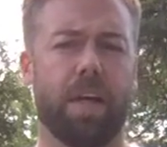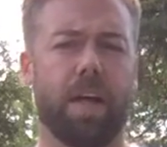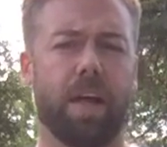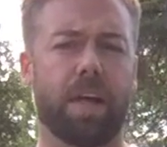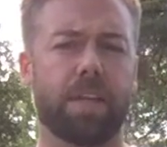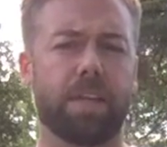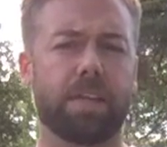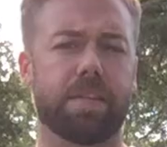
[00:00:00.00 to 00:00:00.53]

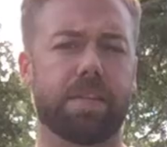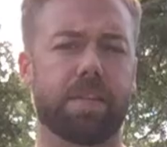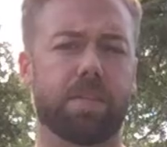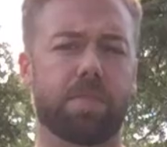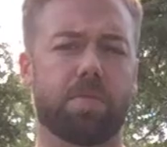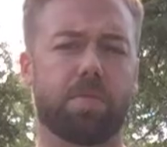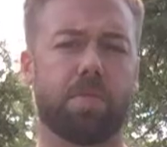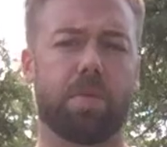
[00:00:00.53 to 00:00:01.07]
And this
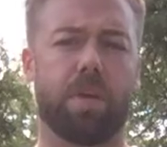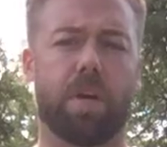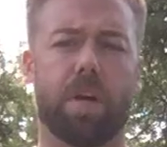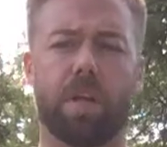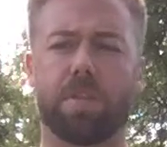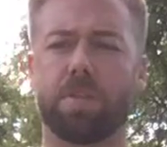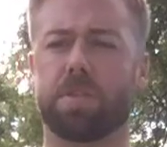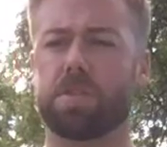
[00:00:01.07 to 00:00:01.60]
is
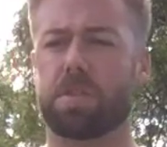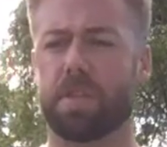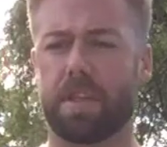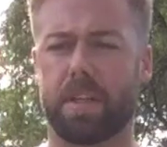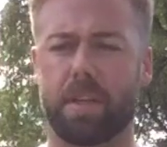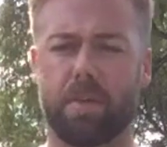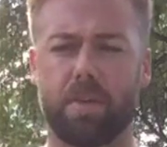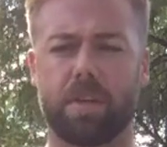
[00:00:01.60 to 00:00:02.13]
just
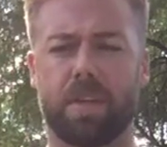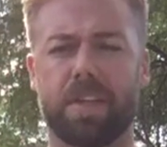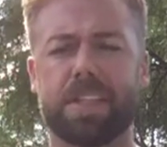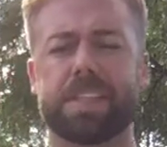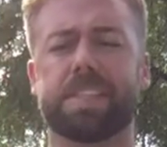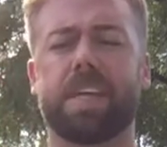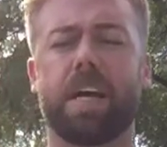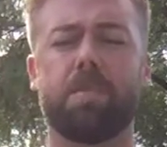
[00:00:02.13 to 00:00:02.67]
an
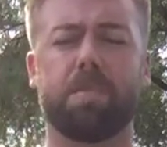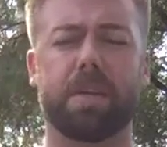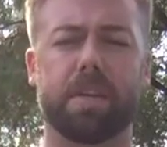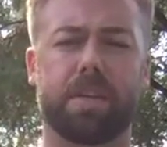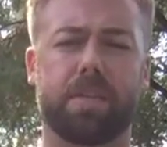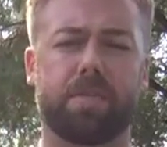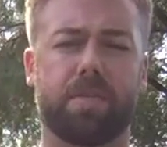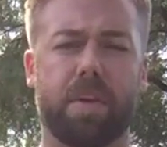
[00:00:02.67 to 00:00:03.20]

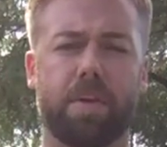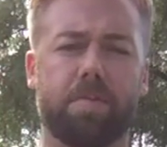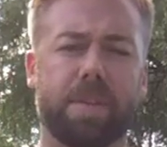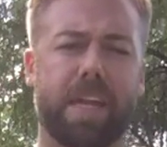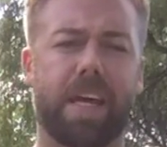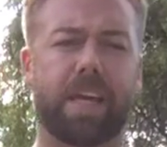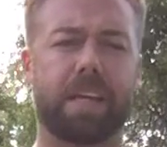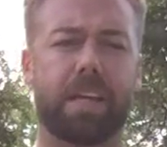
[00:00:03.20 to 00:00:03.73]
assignment from
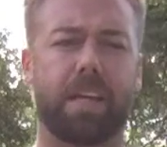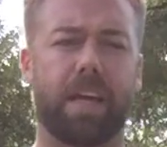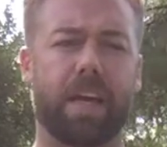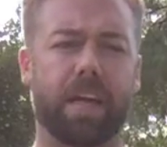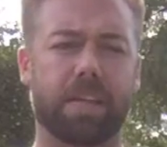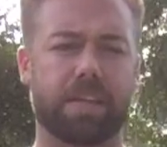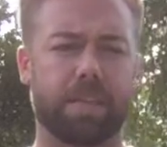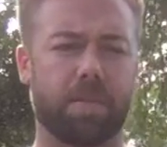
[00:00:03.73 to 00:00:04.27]
that class.